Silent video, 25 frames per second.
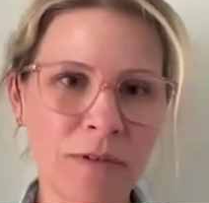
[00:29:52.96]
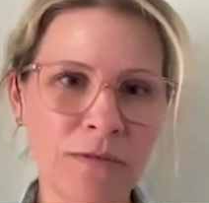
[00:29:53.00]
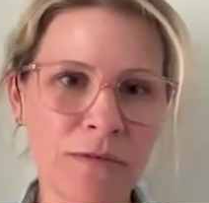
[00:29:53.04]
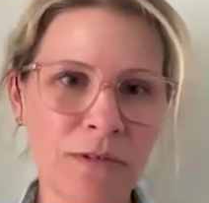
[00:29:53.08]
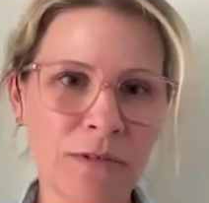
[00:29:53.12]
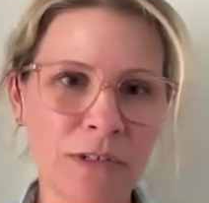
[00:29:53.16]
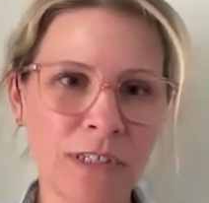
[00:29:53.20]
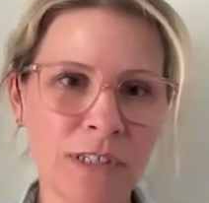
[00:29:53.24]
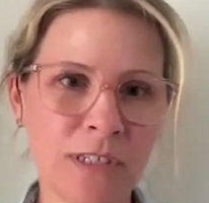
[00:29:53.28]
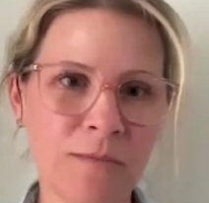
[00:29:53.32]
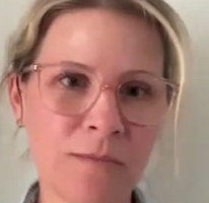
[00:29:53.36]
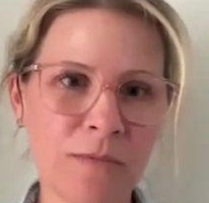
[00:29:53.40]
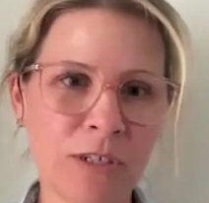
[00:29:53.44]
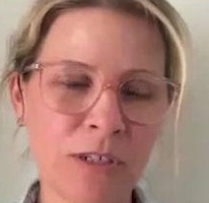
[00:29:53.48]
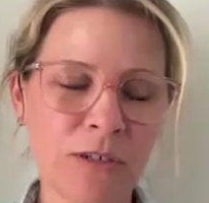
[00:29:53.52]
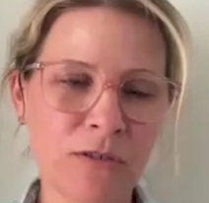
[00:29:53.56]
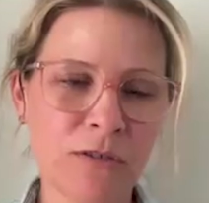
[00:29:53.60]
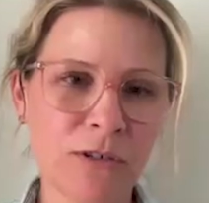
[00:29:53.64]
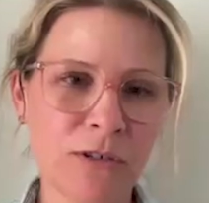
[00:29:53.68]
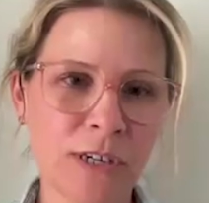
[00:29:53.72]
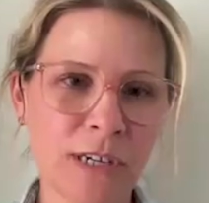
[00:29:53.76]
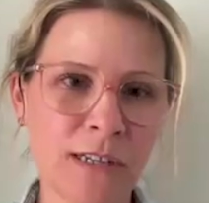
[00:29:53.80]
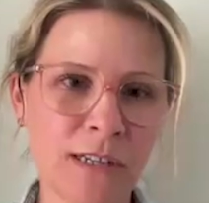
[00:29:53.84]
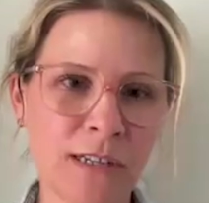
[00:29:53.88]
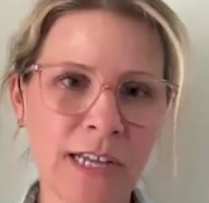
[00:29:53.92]
But for some
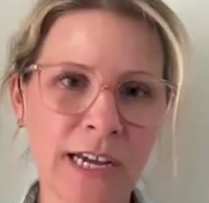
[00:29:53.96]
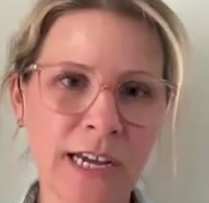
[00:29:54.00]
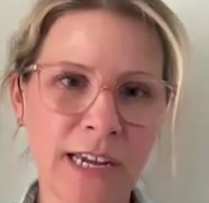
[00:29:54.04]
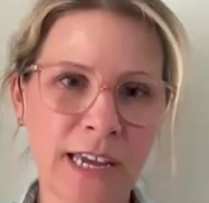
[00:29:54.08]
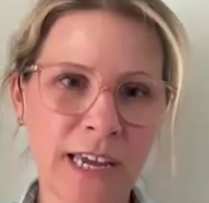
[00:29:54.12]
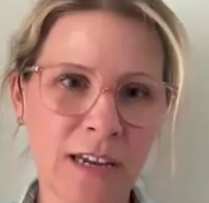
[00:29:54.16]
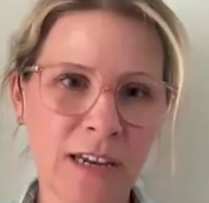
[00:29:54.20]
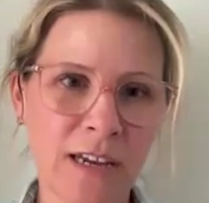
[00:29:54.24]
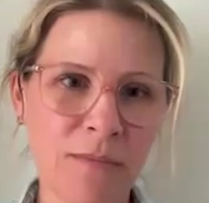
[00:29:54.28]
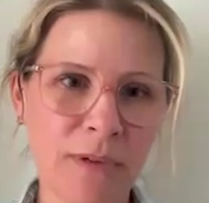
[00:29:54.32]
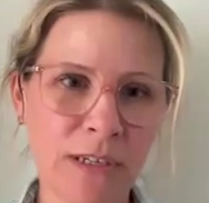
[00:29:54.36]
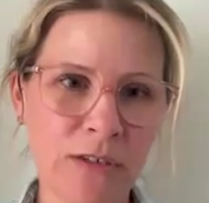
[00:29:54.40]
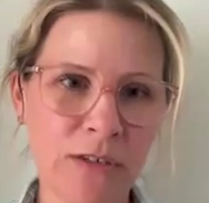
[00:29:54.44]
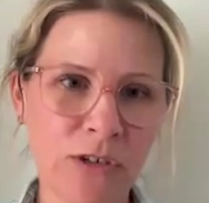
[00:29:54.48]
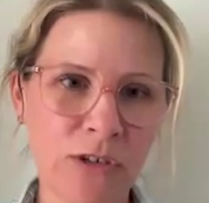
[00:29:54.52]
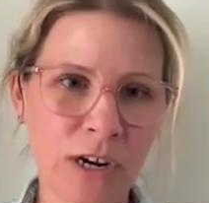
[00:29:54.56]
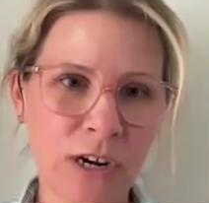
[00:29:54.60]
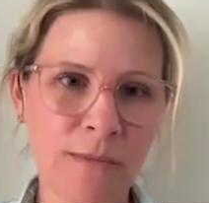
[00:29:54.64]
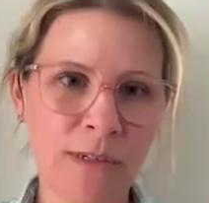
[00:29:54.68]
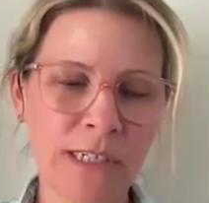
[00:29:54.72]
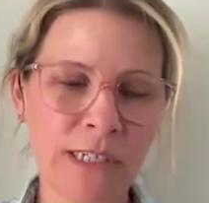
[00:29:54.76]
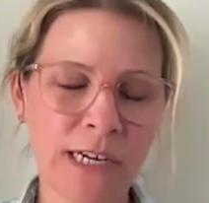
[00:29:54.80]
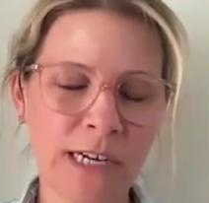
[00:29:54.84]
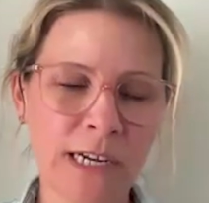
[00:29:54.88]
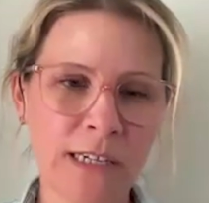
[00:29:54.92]
children, that can be
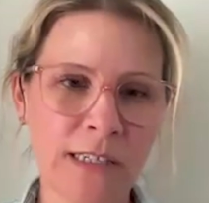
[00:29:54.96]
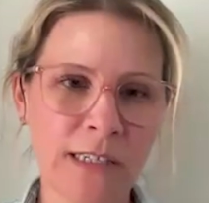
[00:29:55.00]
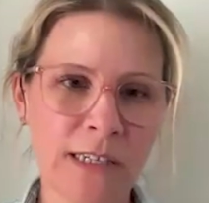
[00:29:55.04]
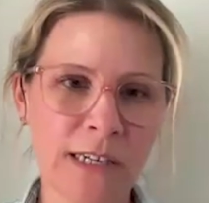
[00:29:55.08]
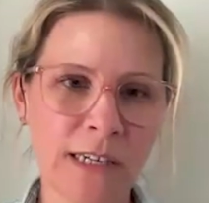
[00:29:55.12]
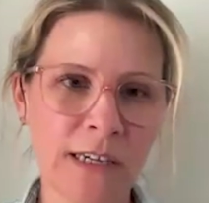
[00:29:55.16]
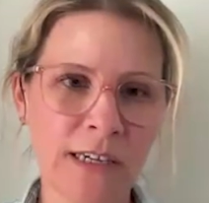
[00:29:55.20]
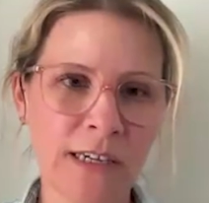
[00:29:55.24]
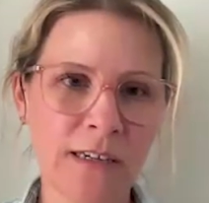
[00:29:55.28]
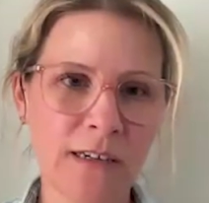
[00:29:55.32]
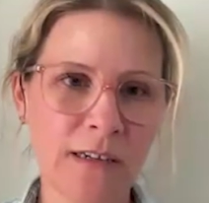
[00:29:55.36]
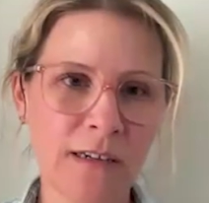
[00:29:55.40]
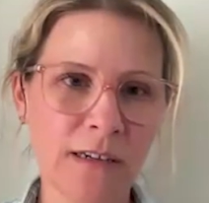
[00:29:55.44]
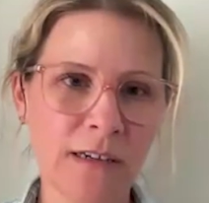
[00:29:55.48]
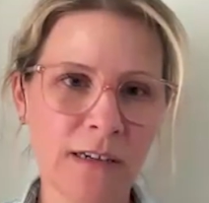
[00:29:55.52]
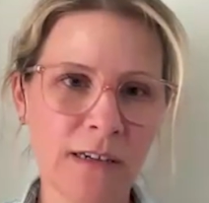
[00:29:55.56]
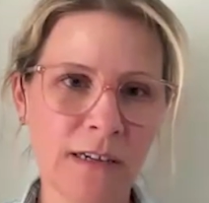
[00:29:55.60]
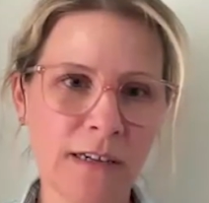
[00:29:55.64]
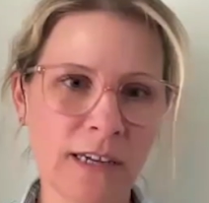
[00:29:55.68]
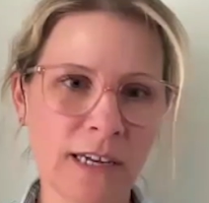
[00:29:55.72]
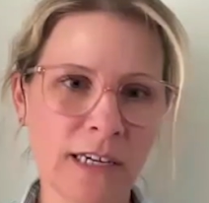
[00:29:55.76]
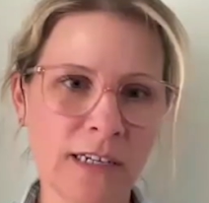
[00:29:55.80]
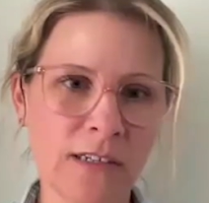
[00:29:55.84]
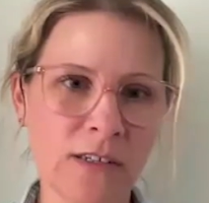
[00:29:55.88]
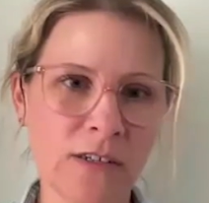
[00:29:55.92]
traumatizing
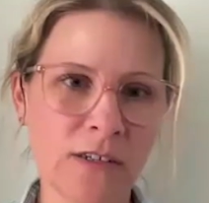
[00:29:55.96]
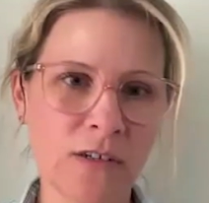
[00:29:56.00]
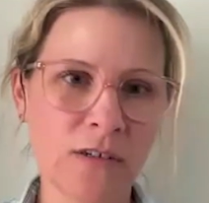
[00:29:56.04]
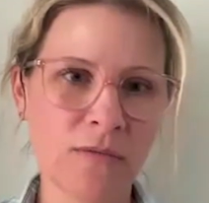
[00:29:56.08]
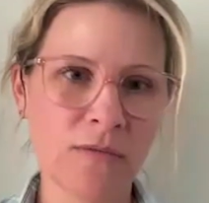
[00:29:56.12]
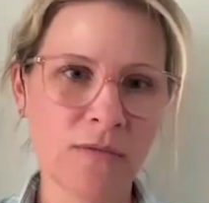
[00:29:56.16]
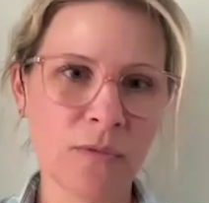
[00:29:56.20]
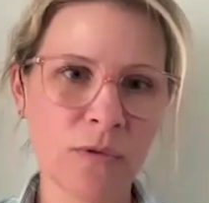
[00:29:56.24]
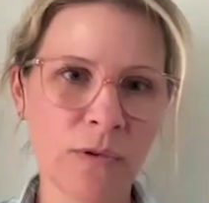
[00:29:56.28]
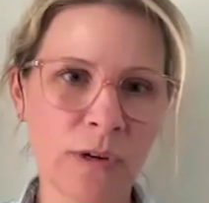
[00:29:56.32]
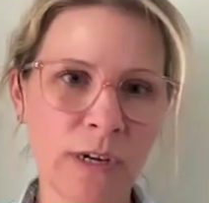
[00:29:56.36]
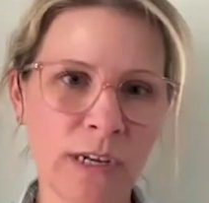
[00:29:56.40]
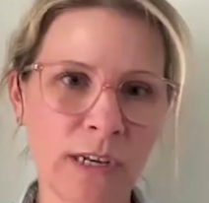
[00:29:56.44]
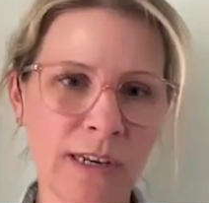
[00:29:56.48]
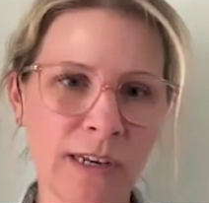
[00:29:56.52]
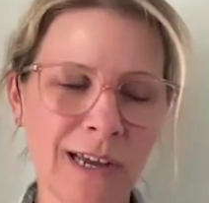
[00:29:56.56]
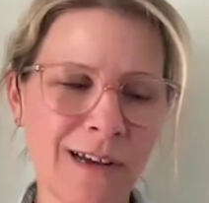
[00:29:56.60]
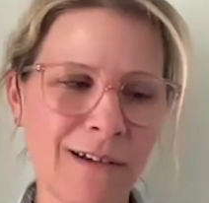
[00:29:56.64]
at a certain point.